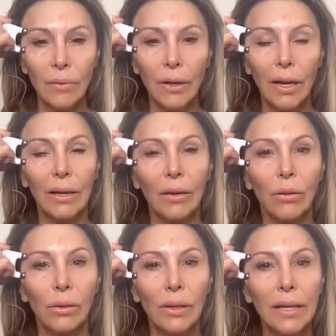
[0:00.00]
We're kind of
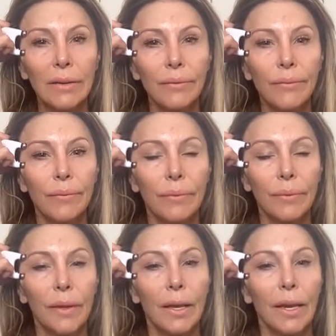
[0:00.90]
holding,
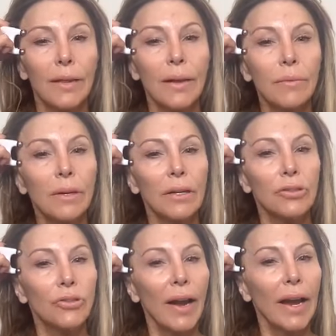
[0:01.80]
and then we're going to
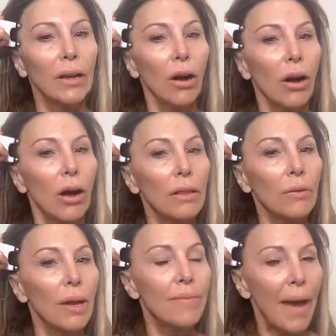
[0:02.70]
drag all the
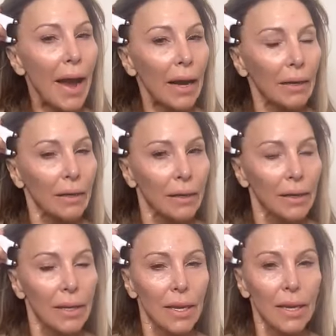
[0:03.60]
way back
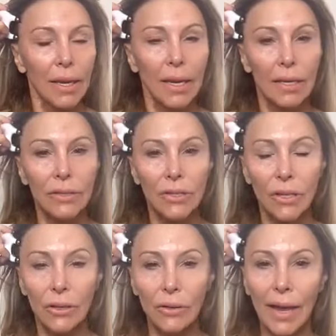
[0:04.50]

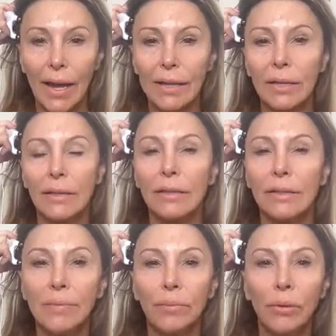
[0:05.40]
into that
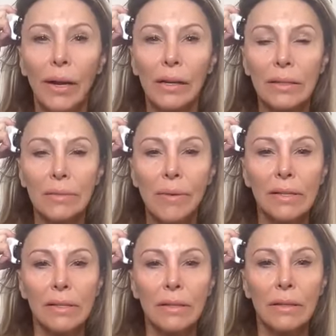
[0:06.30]
temporalis
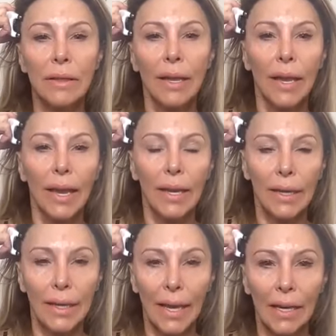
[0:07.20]
muscle. And
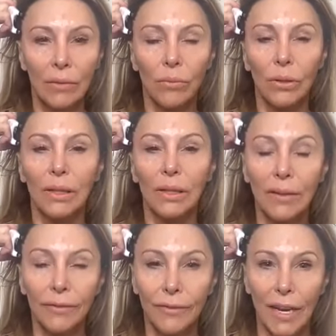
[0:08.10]
again, we're
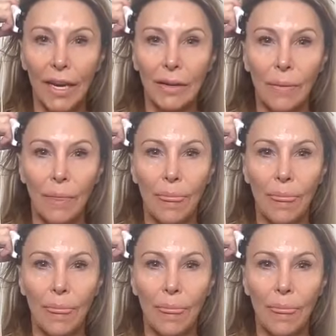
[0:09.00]
lifting.